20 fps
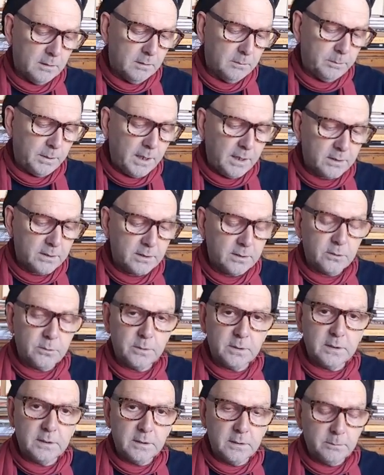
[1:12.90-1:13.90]
passage
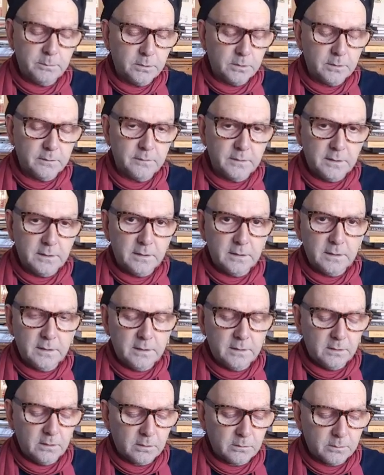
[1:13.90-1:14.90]
within the book of
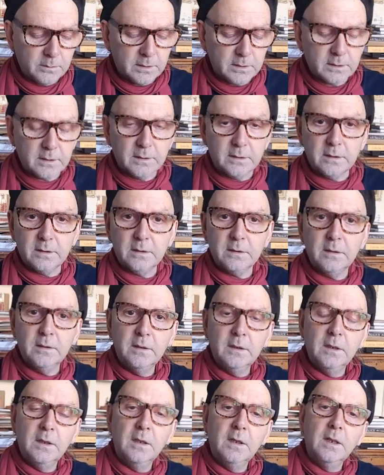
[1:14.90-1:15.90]
Enoch which is,
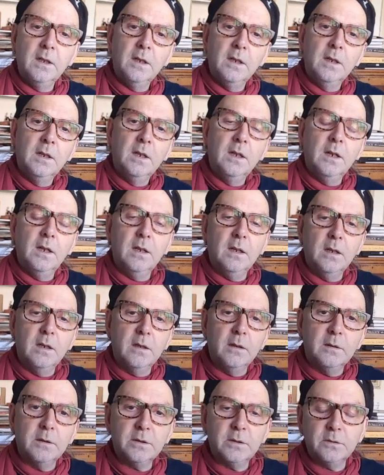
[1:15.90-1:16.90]

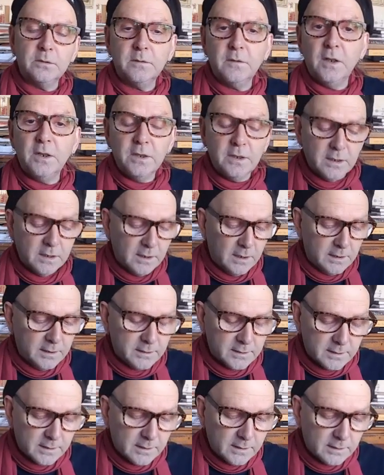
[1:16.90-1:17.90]
sort of
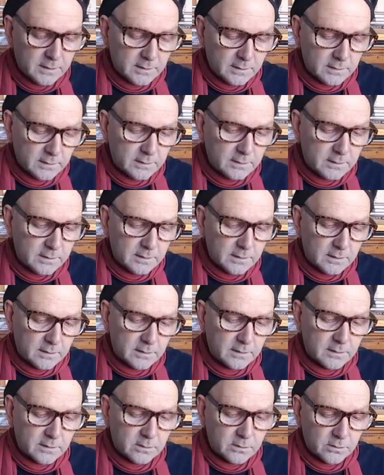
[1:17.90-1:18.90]
underlines that idea,
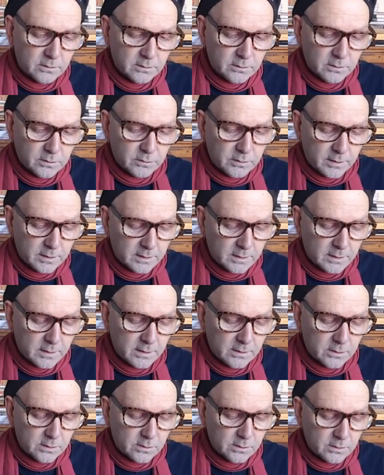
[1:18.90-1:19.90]
the
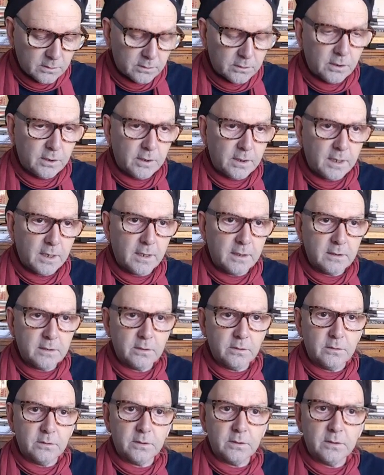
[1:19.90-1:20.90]
translation
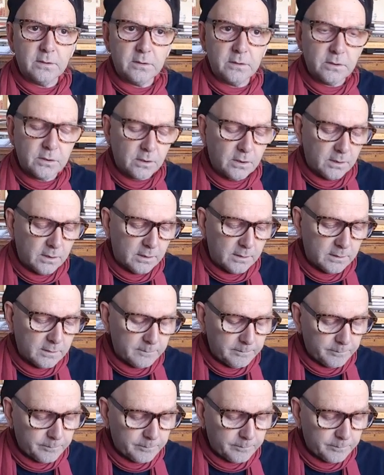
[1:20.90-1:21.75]
gigantos as giant.